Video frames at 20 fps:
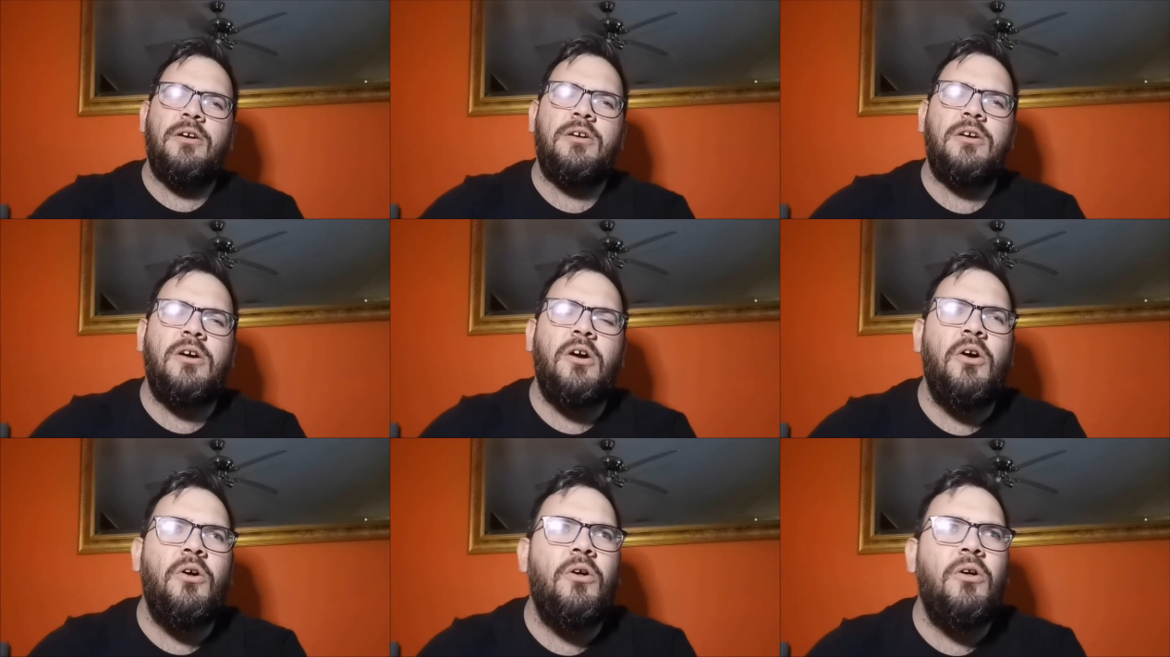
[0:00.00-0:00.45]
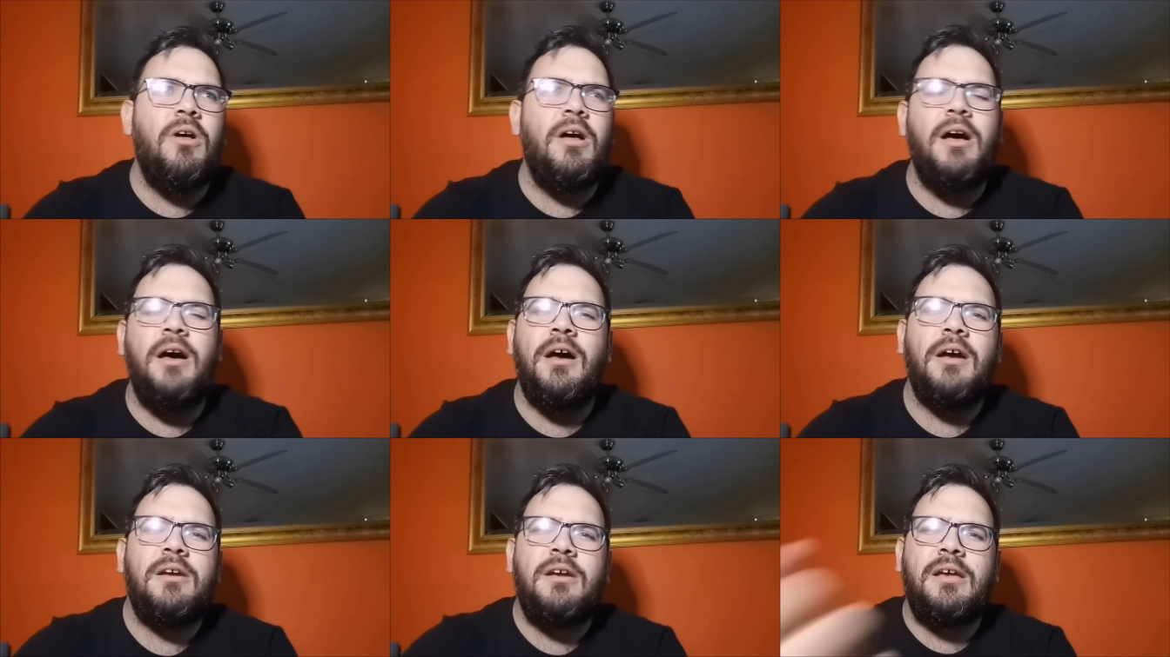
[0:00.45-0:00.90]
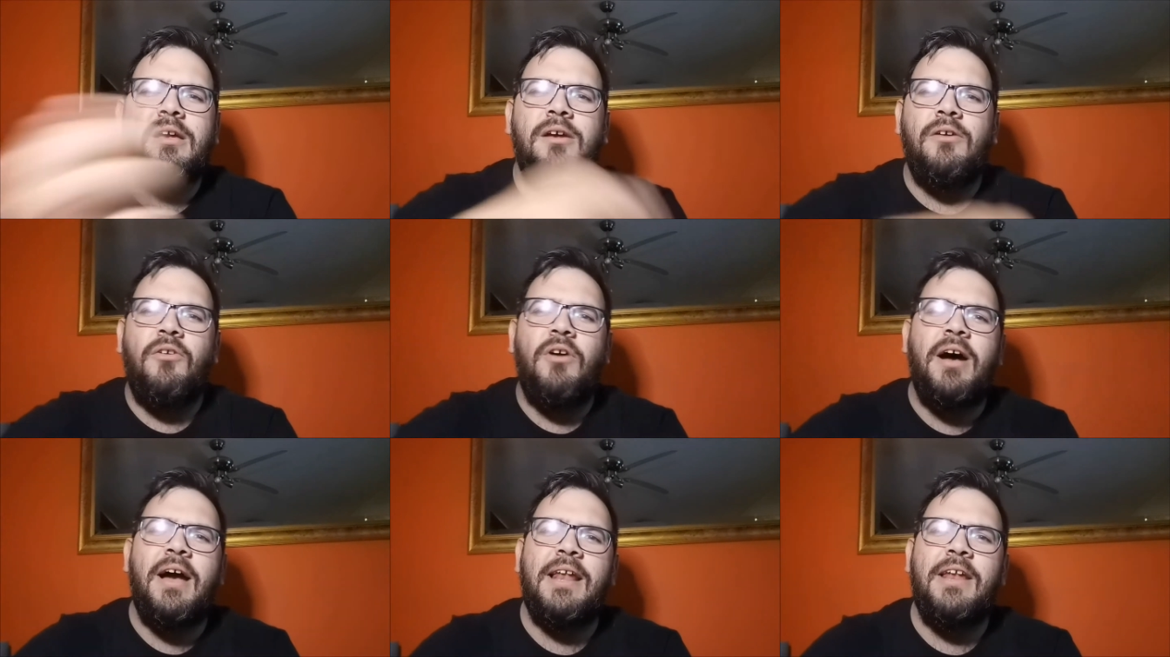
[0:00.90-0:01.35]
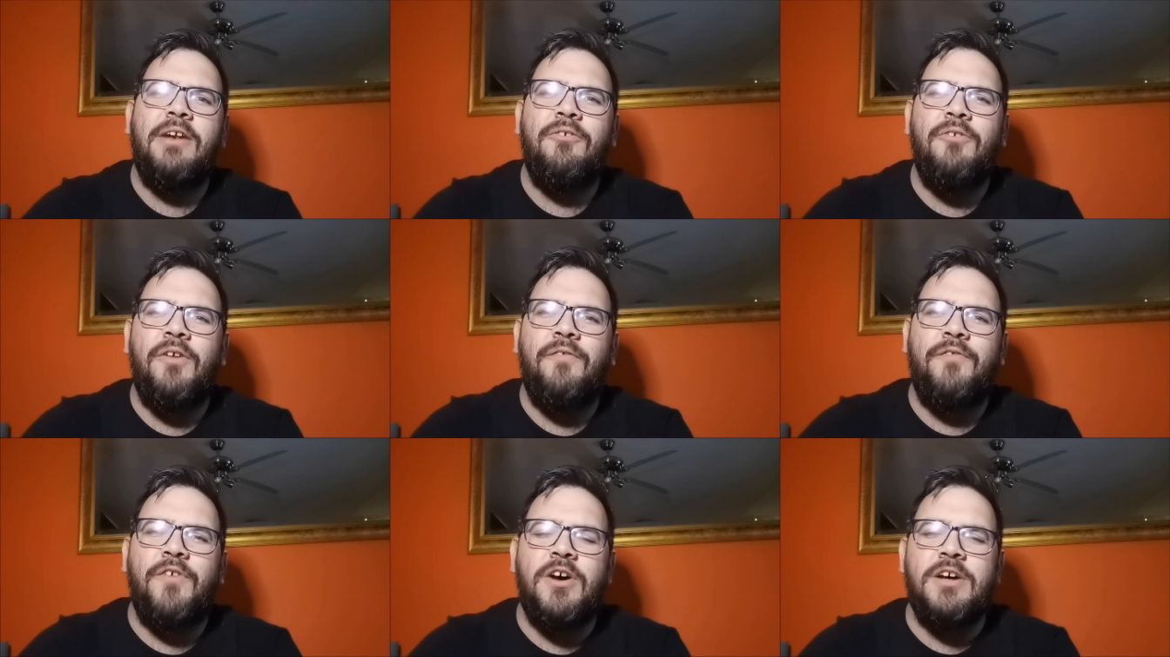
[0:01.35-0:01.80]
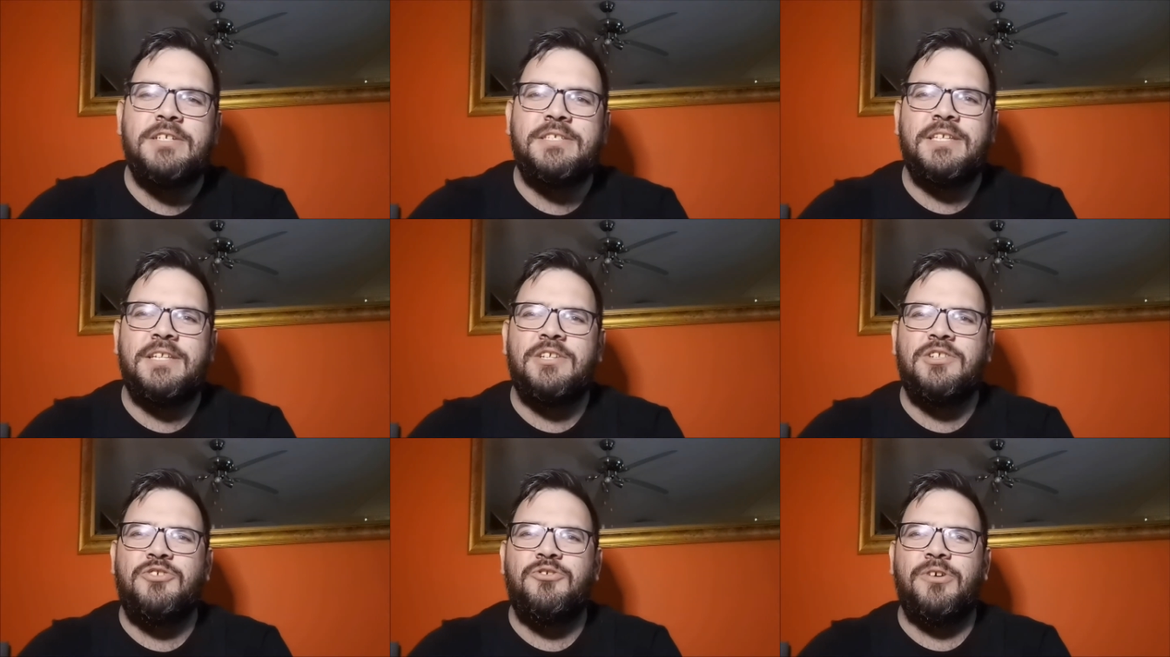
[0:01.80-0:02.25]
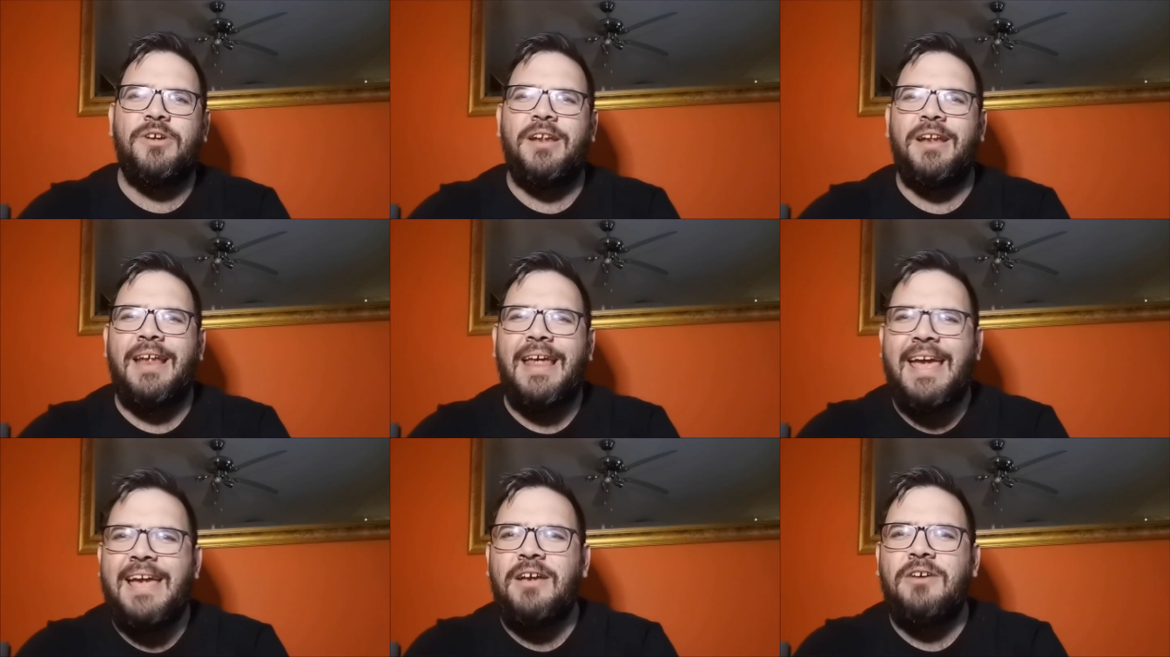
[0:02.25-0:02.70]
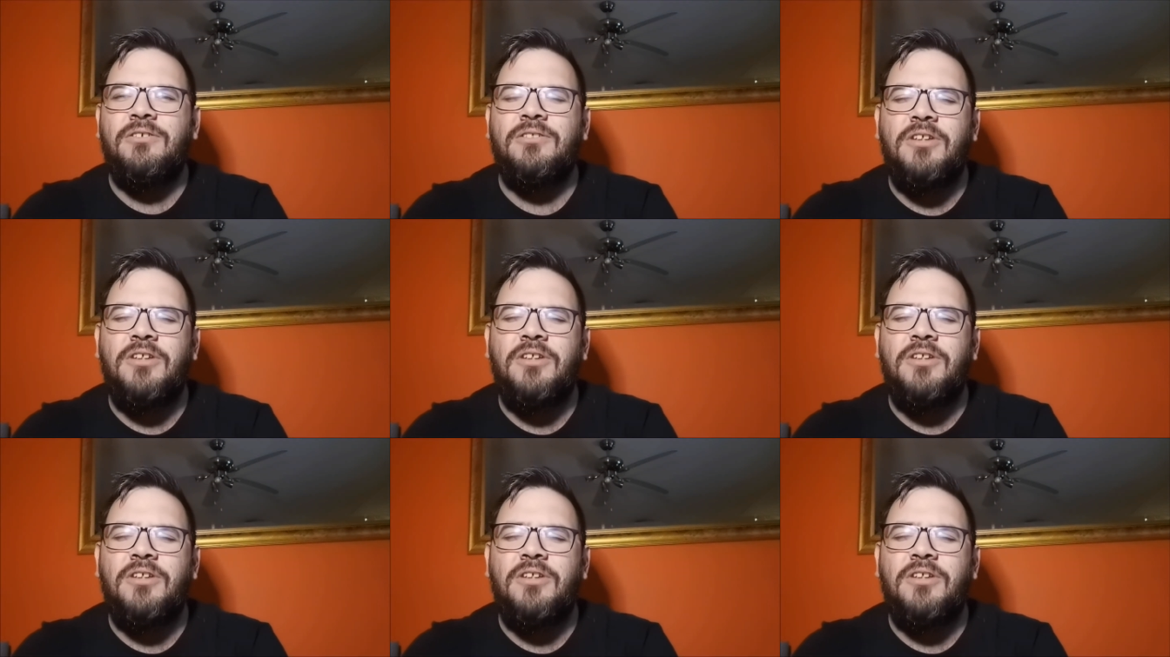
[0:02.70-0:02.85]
O'Reilly reversed it into an